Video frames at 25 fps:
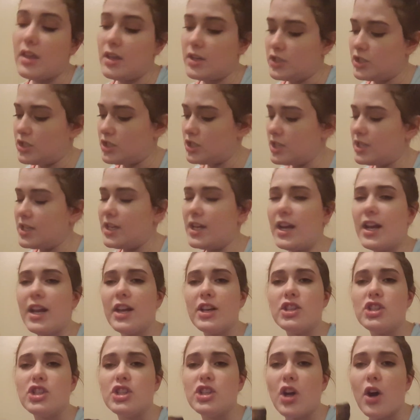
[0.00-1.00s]
She
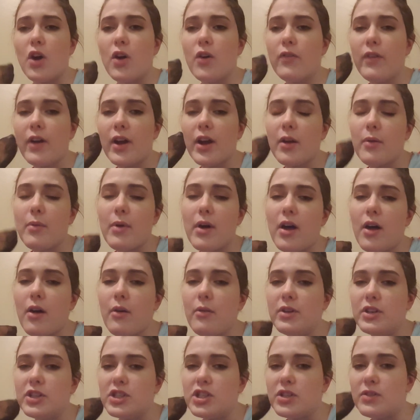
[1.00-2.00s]
didn't show very well
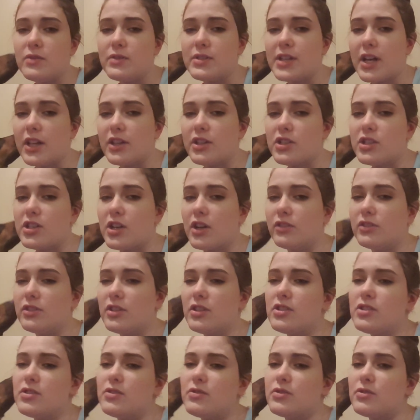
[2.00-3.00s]
when she was at the
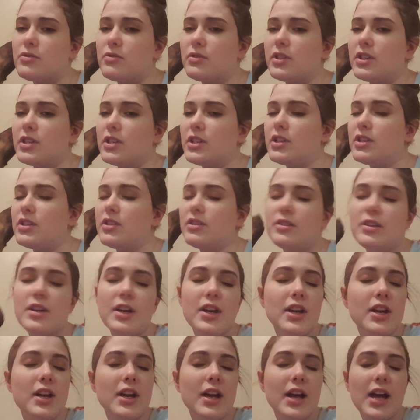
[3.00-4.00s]
shelter. She was really
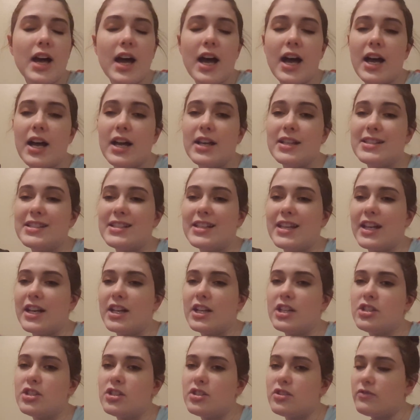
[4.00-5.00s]

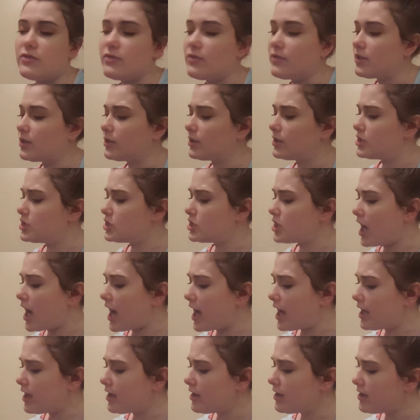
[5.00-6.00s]
skittish, really
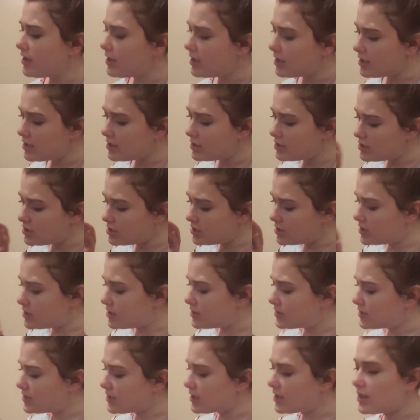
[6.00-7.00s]
shy.
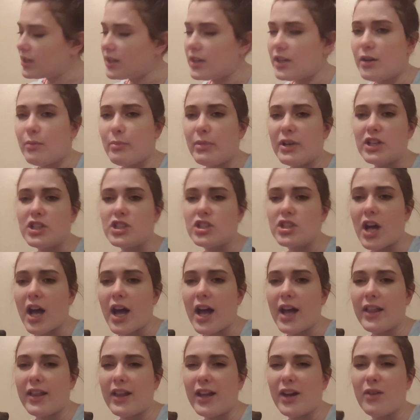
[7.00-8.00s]
She's still a little bit
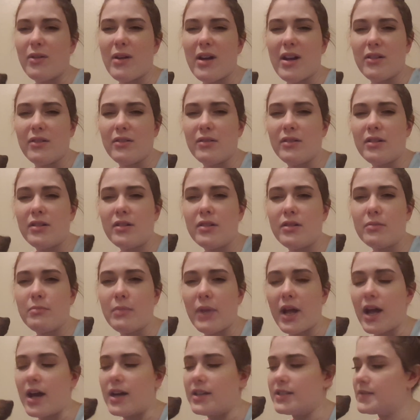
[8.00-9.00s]
shy like around
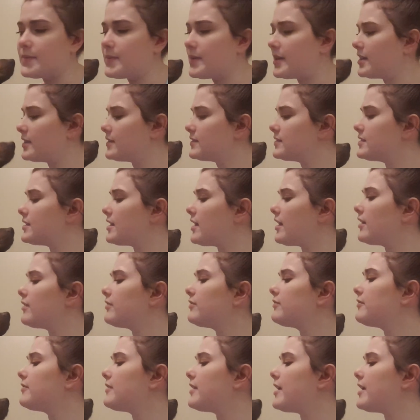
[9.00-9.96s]
my husband and stuff,